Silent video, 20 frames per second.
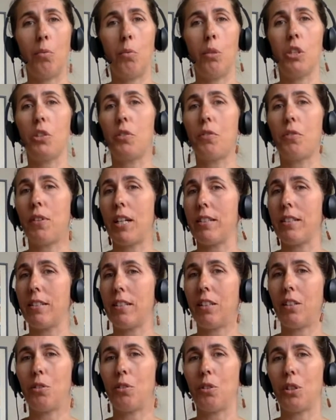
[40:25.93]
What's your
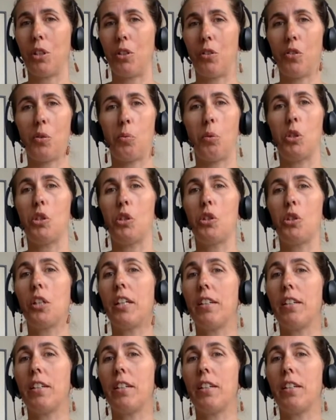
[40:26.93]
fasting glucose? What's your